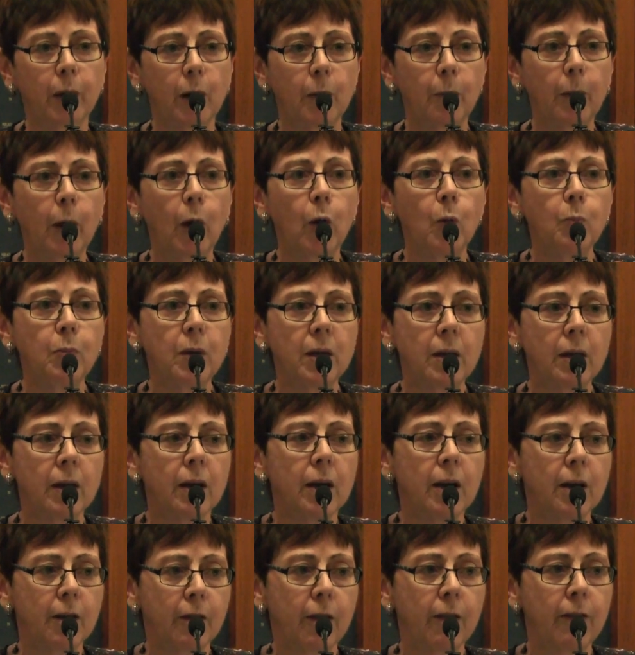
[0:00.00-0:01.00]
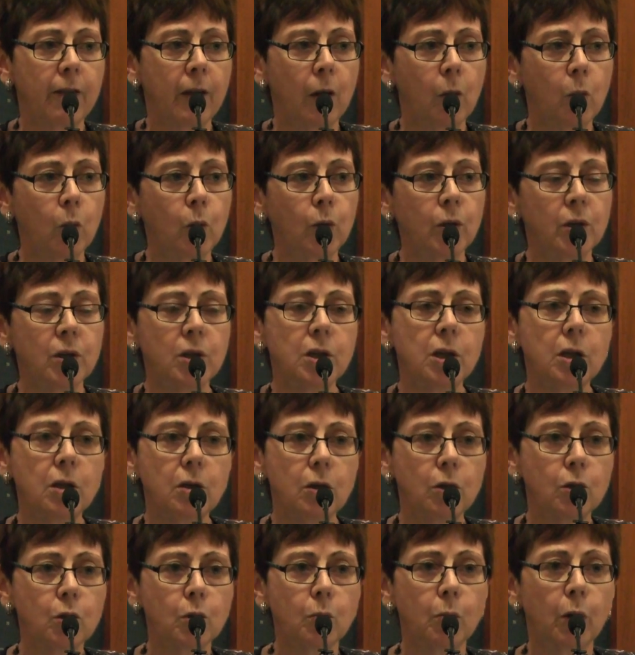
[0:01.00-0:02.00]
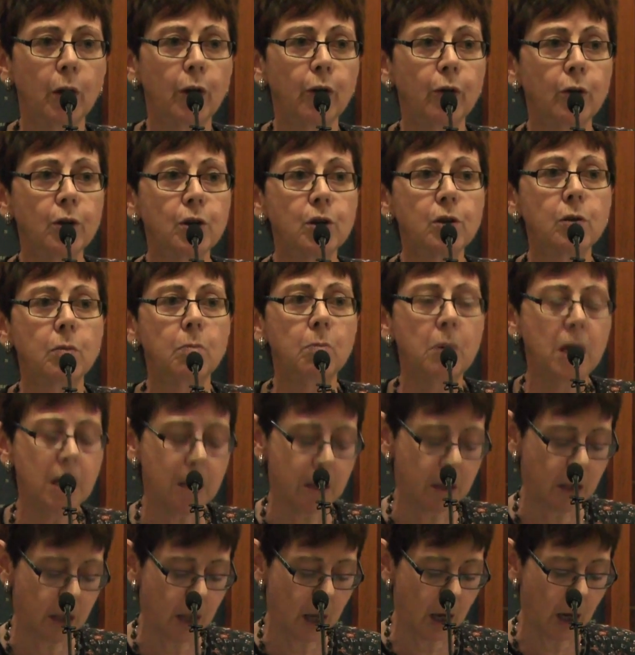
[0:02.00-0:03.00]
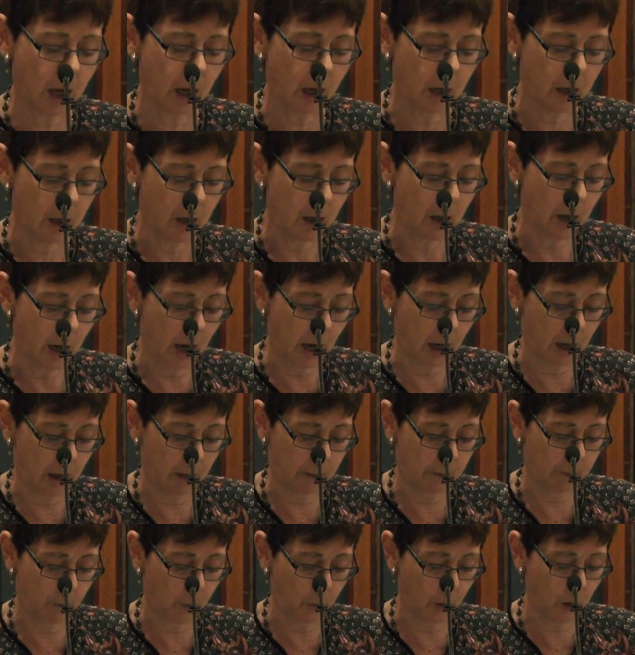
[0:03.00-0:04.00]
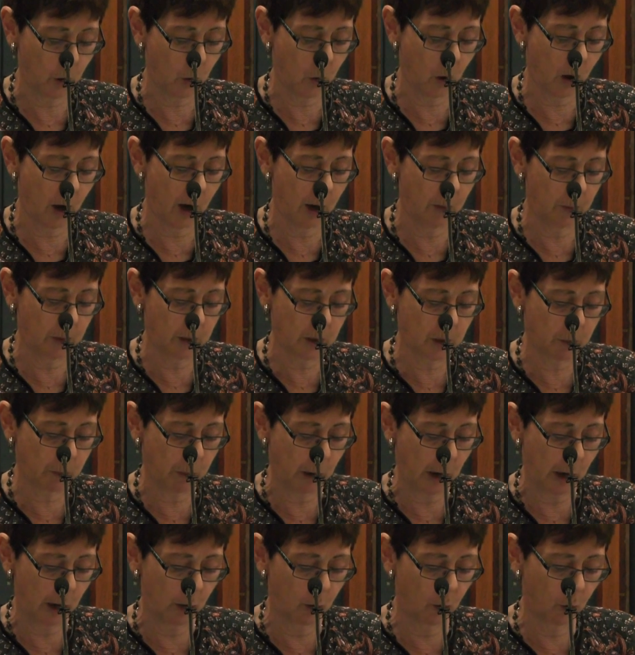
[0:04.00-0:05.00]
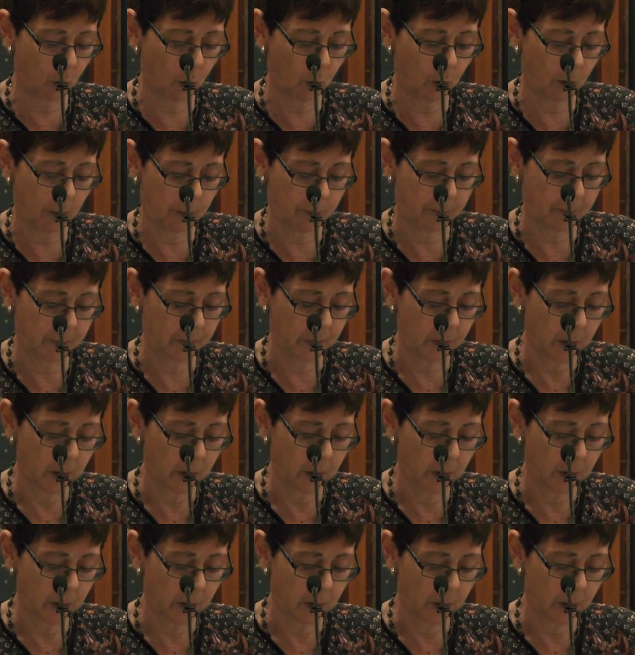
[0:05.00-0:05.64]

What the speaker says: but I'm hoping that they will continue to monitor it to meet their requirements by law.